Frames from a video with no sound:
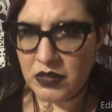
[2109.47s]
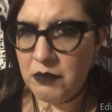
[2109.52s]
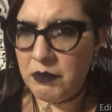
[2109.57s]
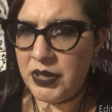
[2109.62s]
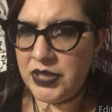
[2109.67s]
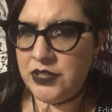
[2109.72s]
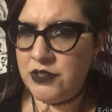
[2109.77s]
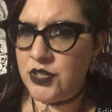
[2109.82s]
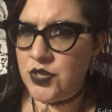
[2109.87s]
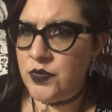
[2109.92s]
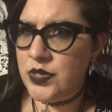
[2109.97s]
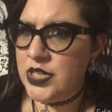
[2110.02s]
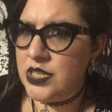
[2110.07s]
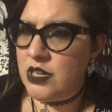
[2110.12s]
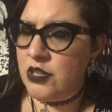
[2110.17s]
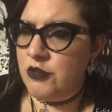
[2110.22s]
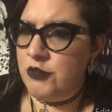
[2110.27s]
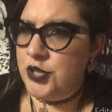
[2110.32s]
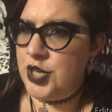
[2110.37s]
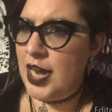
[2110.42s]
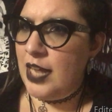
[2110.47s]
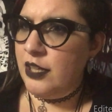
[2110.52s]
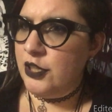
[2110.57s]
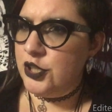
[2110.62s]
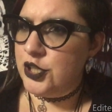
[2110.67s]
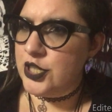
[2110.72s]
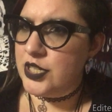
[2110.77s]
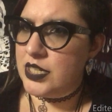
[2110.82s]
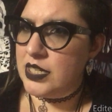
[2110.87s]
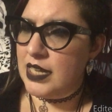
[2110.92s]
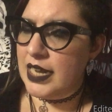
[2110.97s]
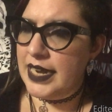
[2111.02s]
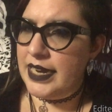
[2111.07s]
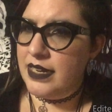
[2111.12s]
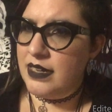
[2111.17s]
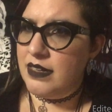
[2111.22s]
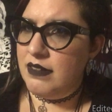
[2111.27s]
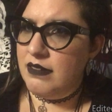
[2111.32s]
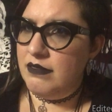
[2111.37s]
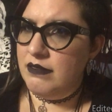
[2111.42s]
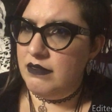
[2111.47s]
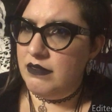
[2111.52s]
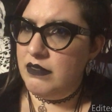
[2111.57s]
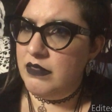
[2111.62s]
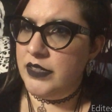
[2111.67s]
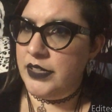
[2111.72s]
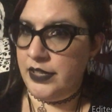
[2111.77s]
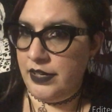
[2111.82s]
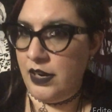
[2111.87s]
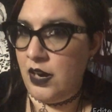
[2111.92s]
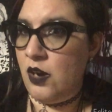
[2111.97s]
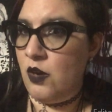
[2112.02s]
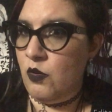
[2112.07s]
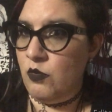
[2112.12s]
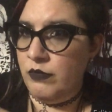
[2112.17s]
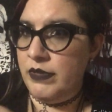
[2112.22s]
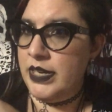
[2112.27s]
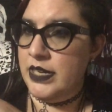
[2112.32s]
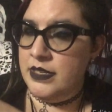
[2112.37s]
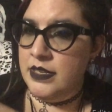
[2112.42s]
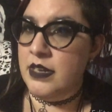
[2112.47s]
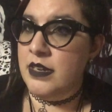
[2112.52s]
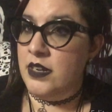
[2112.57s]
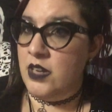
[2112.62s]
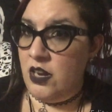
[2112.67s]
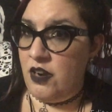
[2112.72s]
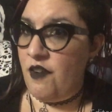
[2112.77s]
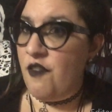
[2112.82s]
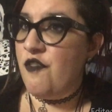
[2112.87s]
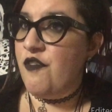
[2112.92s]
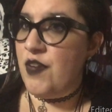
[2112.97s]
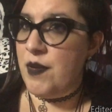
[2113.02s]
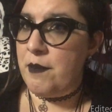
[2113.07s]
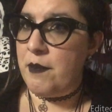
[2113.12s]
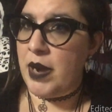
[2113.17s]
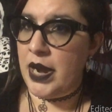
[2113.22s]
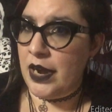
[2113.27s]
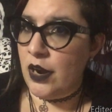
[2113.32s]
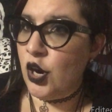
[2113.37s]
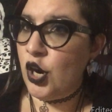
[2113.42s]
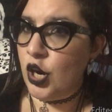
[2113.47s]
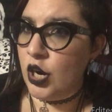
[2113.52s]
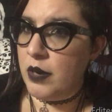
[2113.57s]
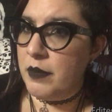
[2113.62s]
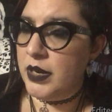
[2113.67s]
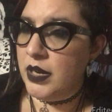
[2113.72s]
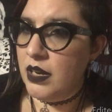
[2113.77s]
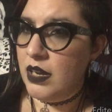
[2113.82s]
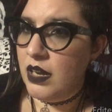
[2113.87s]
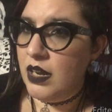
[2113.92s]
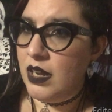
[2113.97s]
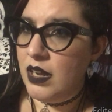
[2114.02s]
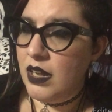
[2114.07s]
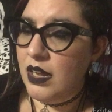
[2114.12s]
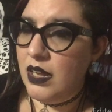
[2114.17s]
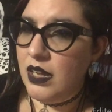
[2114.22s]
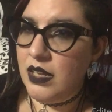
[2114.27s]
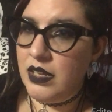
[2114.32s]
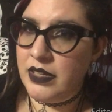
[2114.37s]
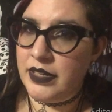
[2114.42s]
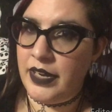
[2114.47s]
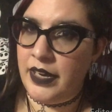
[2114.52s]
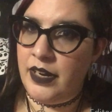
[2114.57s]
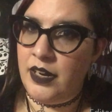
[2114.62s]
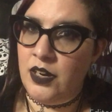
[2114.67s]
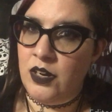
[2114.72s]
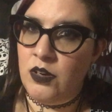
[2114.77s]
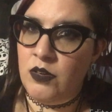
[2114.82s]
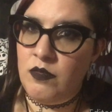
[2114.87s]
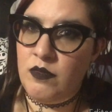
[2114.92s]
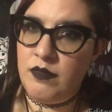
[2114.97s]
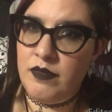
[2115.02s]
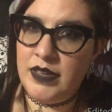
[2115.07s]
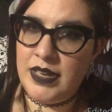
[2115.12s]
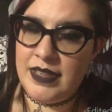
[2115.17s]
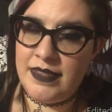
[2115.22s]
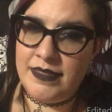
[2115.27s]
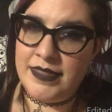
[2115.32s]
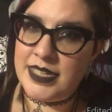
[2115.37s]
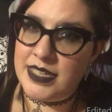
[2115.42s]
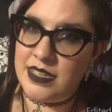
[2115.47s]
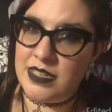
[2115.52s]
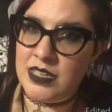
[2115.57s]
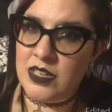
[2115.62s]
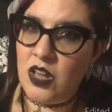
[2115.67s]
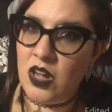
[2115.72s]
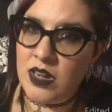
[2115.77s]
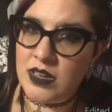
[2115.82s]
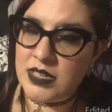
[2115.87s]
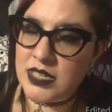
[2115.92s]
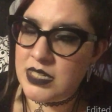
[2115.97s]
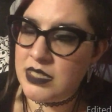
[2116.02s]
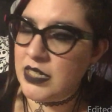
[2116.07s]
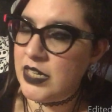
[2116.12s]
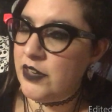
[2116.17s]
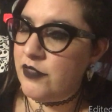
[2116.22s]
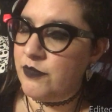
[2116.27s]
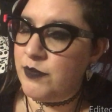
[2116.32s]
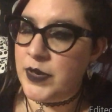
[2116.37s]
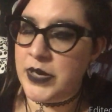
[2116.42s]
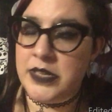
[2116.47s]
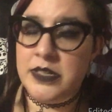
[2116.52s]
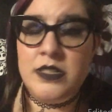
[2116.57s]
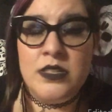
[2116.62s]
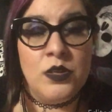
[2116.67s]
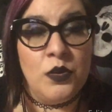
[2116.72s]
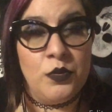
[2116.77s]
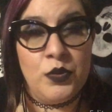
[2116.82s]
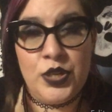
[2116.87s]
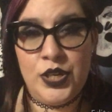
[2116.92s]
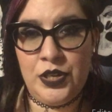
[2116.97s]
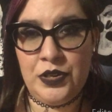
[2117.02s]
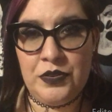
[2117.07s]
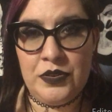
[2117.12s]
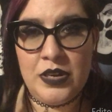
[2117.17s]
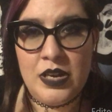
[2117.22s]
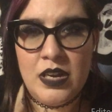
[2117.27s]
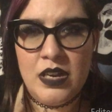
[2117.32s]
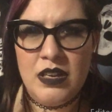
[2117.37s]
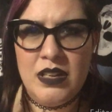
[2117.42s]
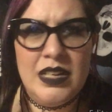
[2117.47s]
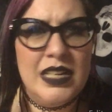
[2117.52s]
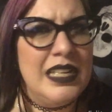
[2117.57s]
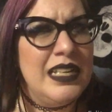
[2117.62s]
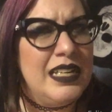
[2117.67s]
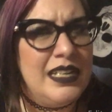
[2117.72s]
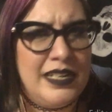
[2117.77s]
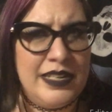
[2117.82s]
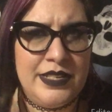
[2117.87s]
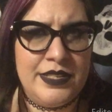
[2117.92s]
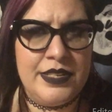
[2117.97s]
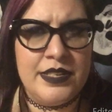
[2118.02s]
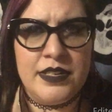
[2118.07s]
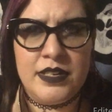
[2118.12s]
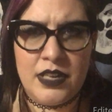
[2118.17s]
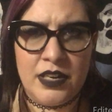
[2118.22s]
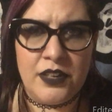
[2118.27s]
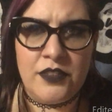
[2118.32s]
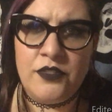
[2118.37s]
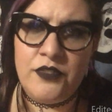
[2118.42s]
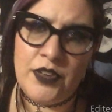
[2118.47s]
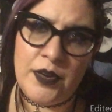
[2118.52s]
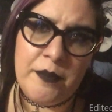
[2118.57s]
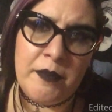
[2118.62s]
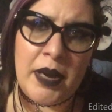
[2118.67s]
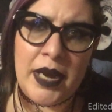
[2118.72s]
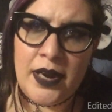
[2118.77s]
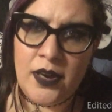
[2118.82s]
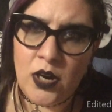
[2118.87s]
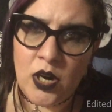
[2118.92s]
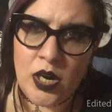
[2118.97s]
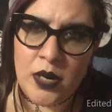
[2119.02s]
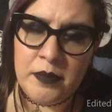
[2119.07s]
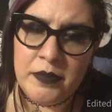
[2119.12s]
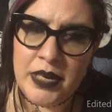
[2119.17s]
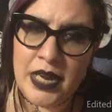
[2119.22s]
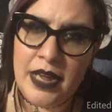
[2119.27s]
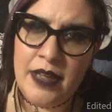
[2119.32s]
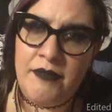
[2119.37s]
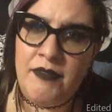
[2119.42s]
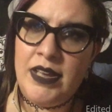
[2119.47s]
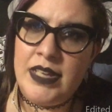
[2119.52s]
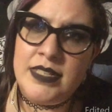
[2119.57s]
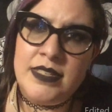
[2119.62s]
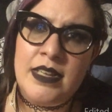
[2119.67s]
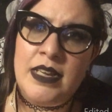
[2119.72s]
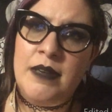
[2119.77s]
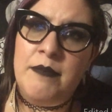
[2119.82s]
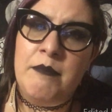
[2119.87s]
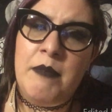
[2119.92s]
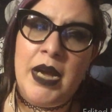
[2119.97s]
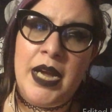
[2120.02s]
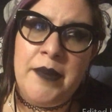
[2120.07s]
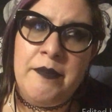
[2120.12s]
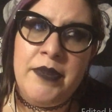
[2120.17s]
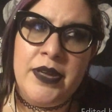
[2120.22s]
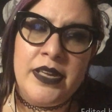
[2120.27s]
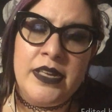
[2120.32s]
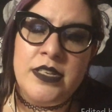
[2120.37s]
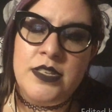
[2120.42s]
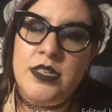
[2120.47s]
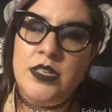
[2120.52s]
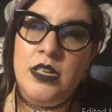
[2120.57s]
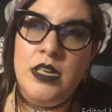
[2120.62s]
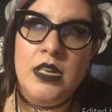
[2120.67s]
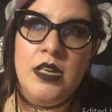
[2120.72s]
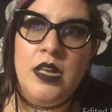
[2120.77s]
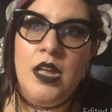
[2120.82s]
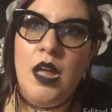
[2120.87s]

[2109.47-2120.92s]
But there's always other challenges, like, you know, is it gonna fit my arm? You know, this is long sleeve, but it's so cute. Is it gonna fit my arm? And that's like my biggest